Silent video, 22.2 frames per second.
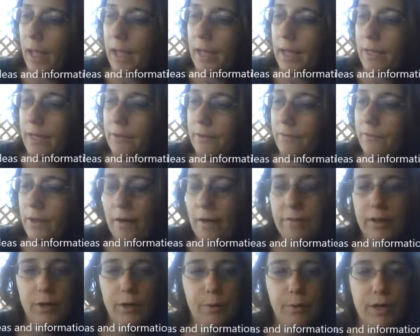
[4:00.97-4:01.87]
And if you
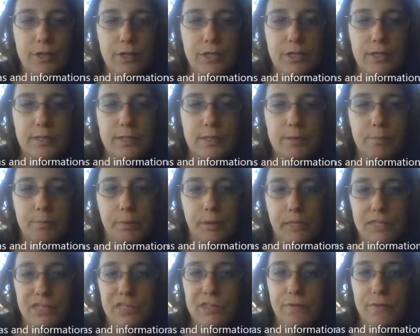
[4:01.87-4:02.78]
have any questions,
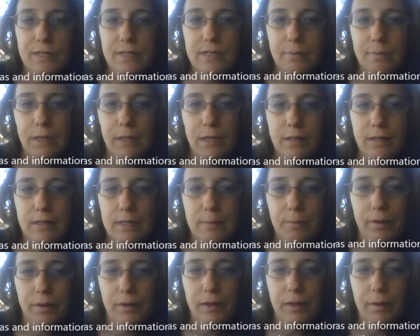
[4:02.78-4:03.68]
please do visit me,
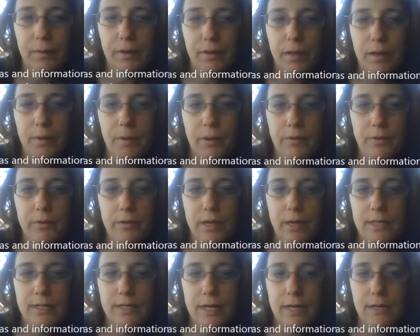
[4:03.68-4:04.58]

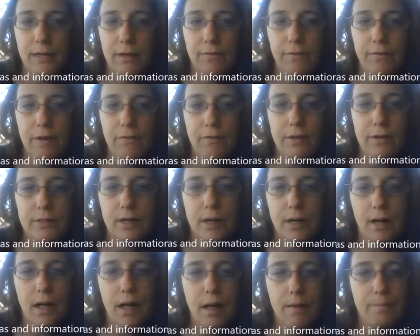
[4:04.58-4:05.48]

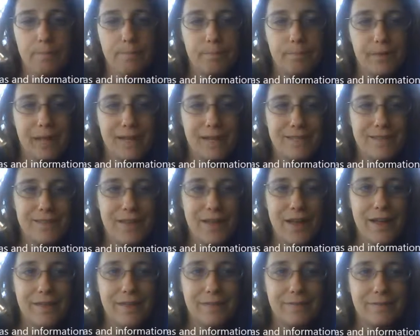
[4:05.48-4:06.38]
www.danicafavorite.com. Thanks a
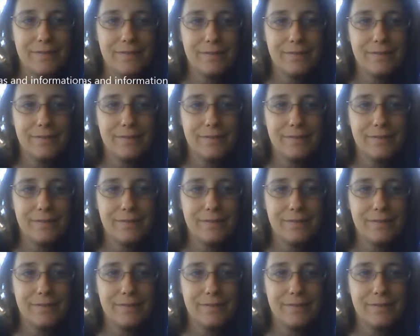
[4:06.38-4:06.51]
lot.